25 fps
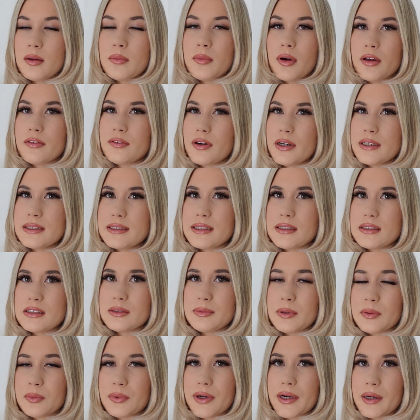My voice sounds a
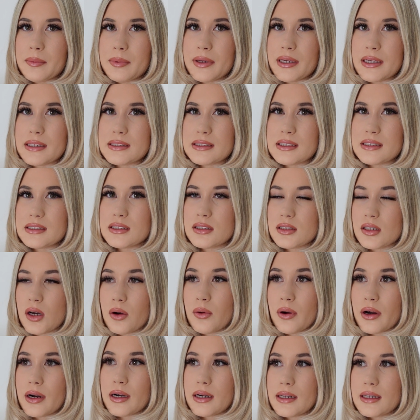bit weird because it's
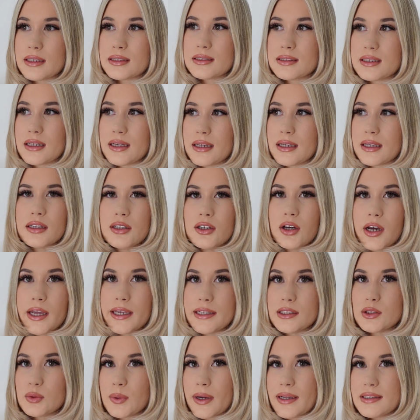so early, it's like
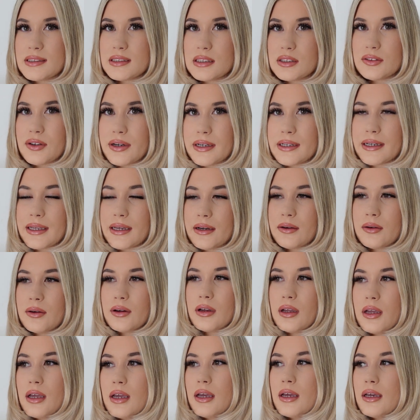9:20 right now,
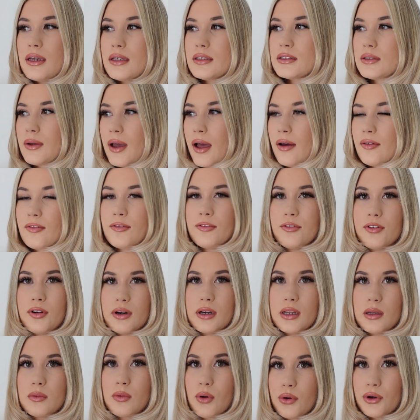so I haven't
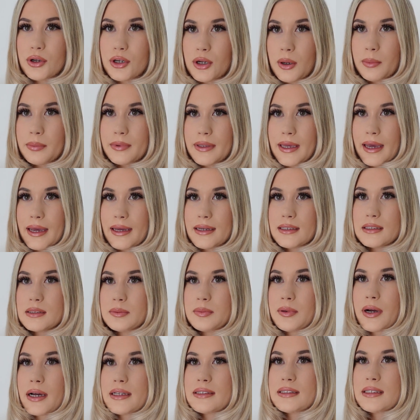fully woken up yet,
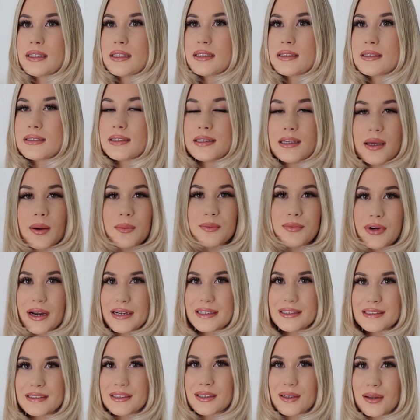but as you can see I'm
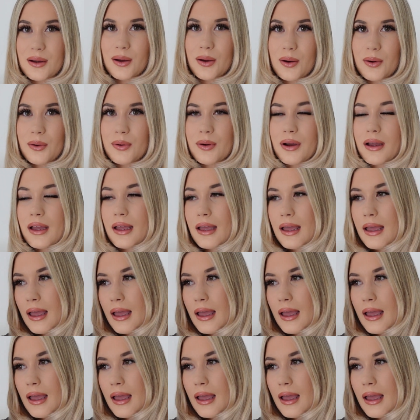ready to go.